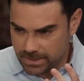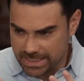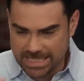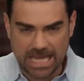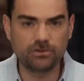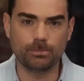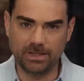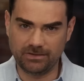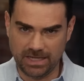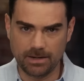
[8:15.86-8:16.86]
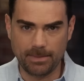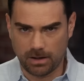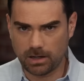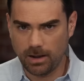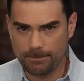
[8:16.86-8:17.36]
engagement in
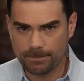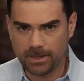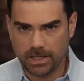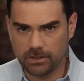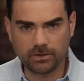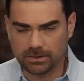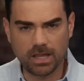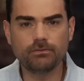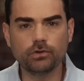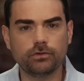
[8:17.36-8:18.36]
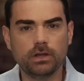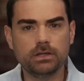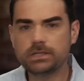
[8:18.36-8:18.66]
America is at levels